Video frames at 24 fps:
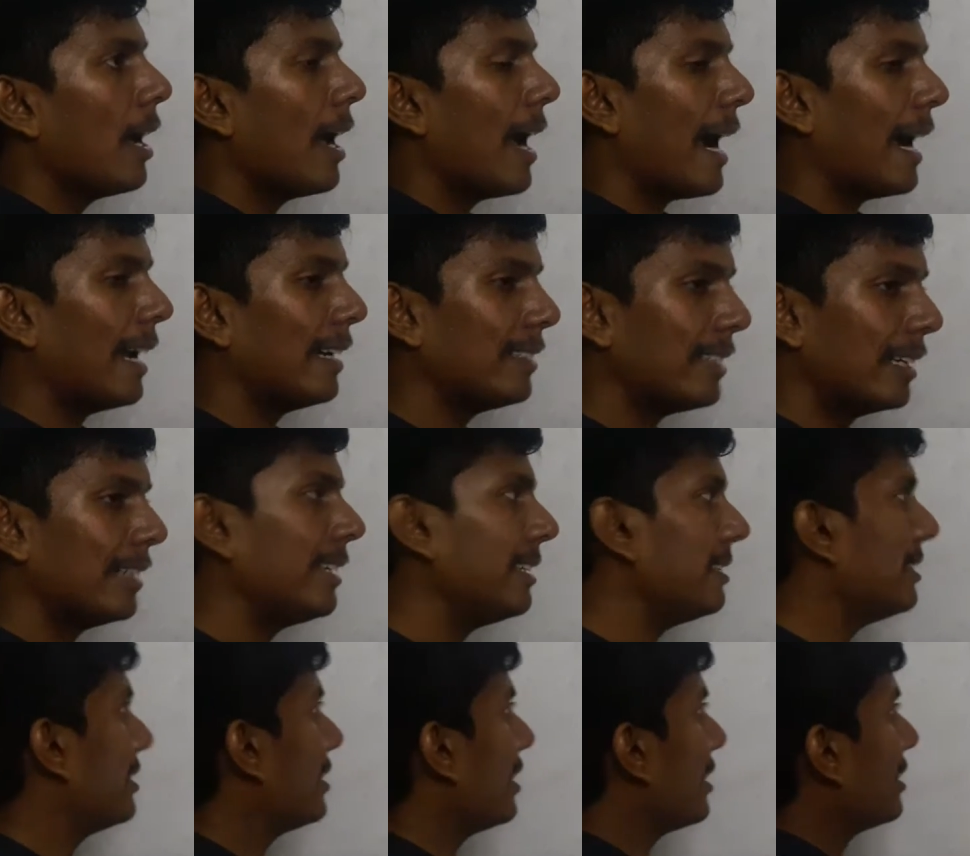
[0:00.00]
and that
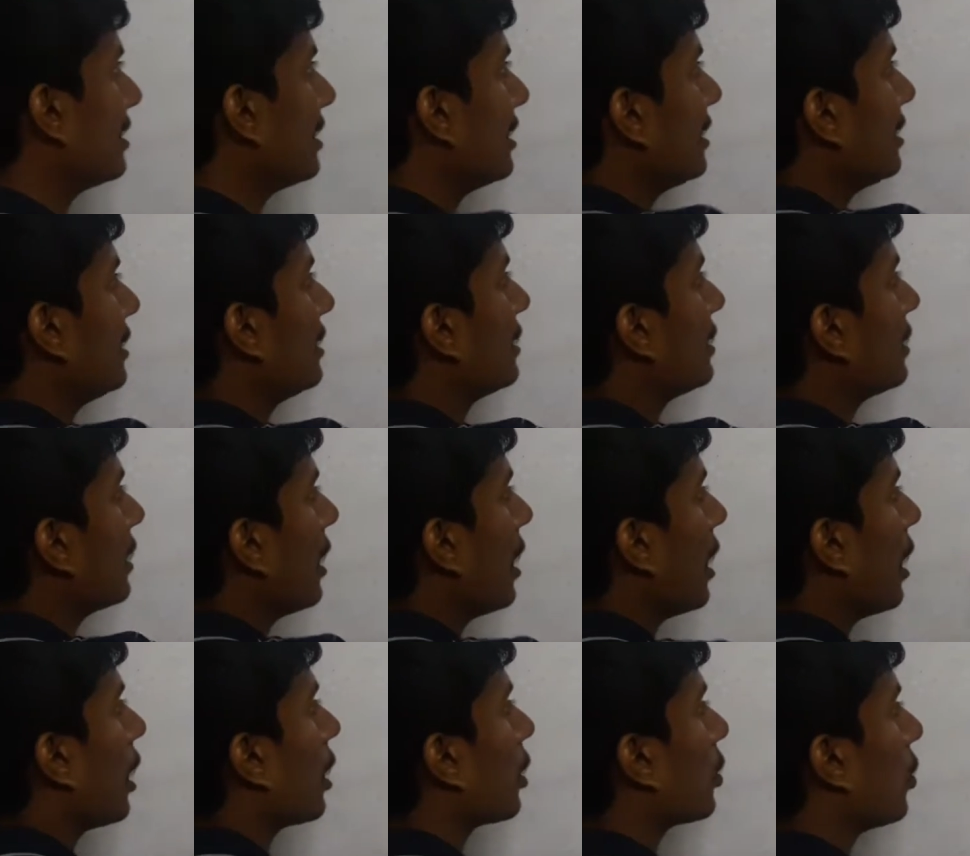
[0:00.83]
instructions
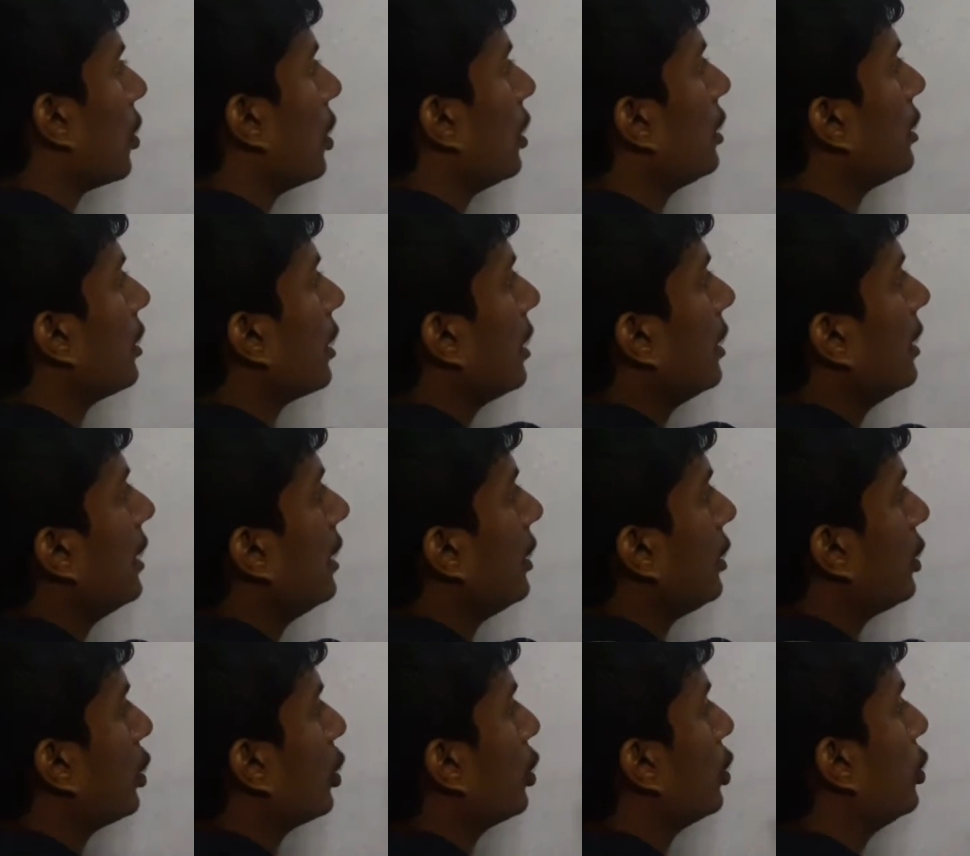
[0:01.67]
are what
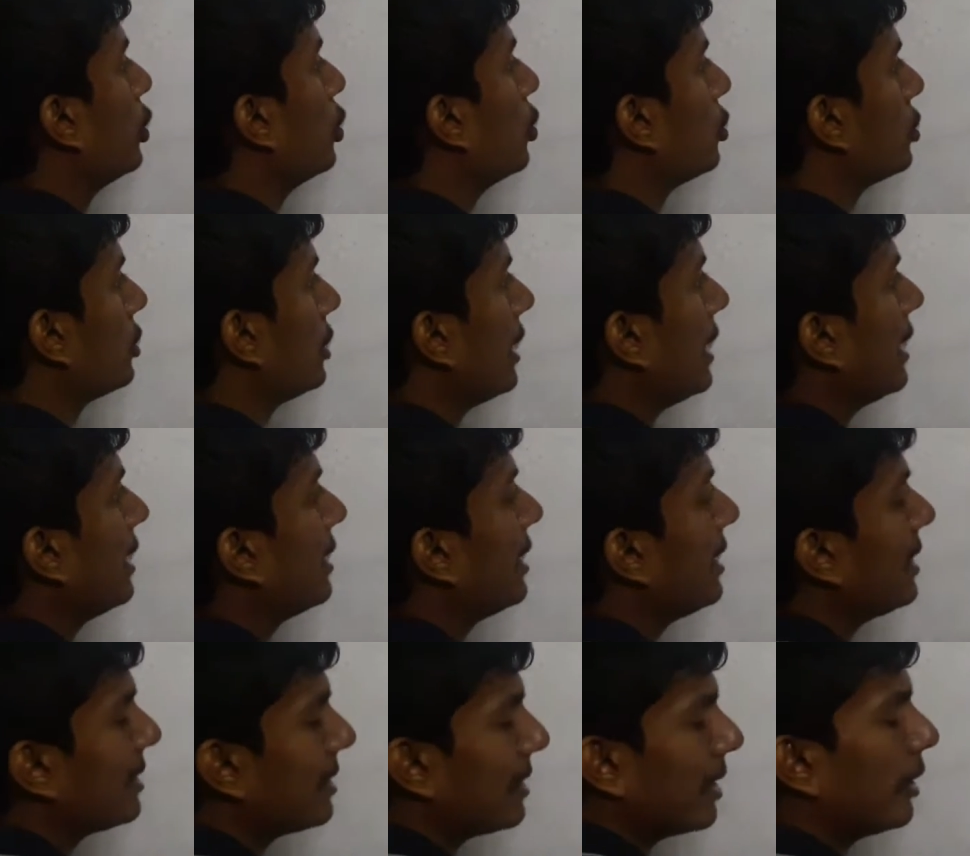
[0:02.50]
led to you seeing
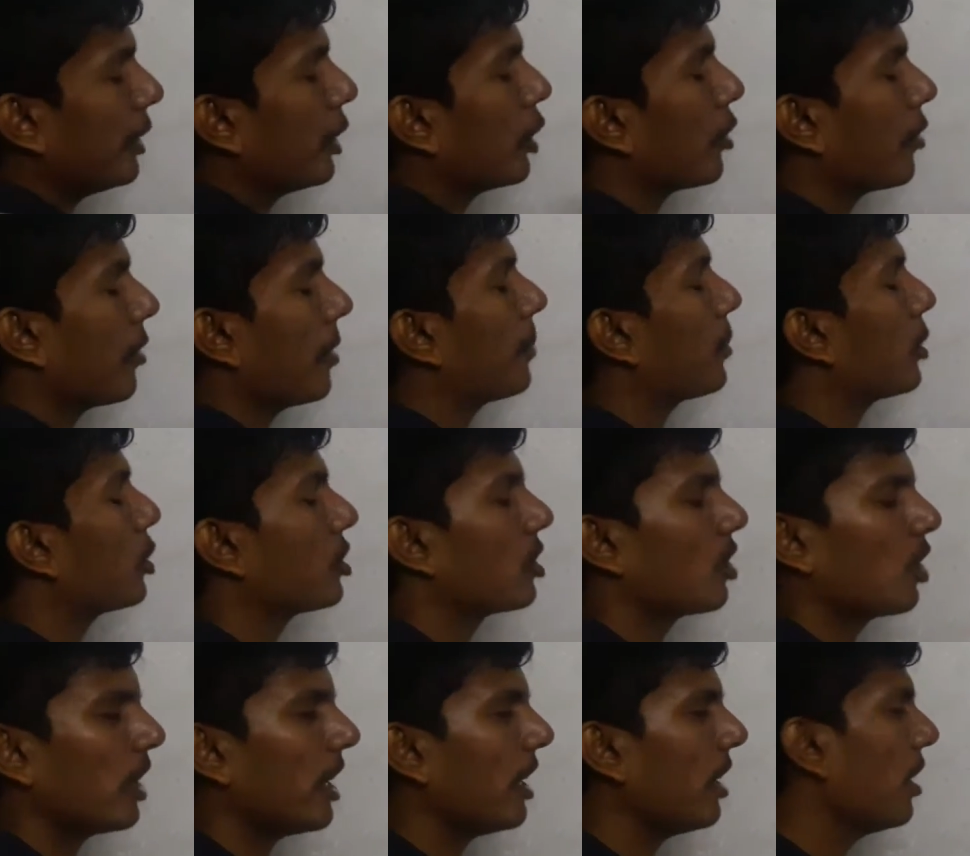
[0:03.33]
these in your web
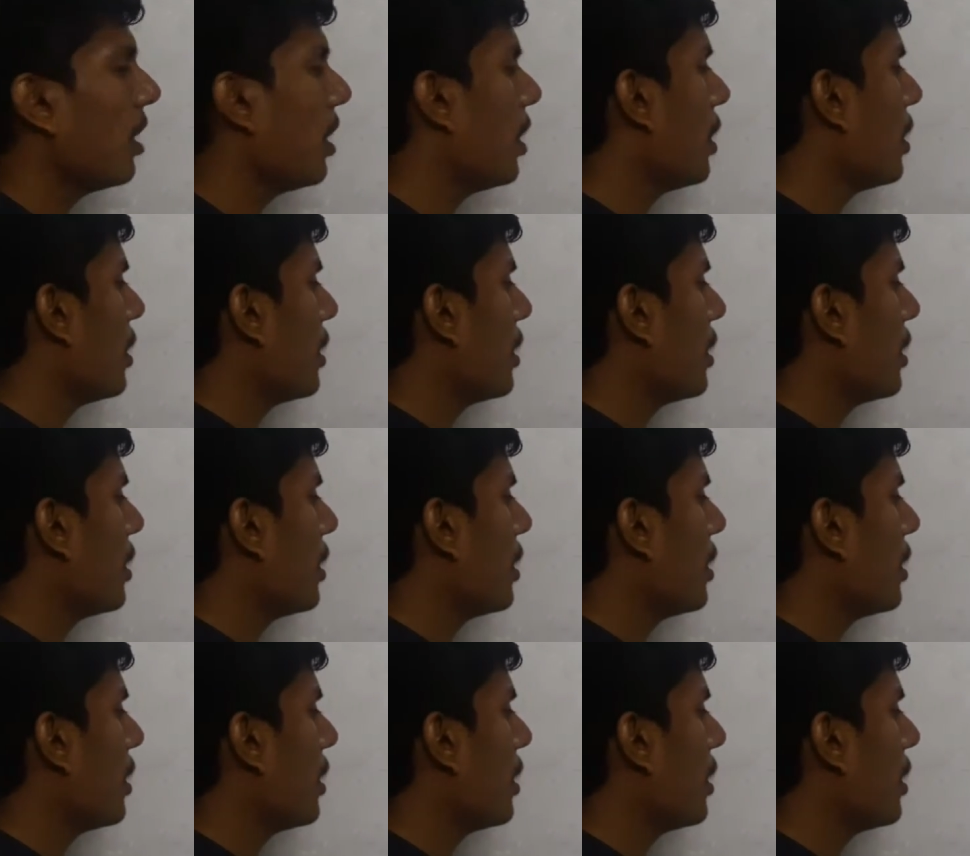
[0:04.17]
browser. Okay,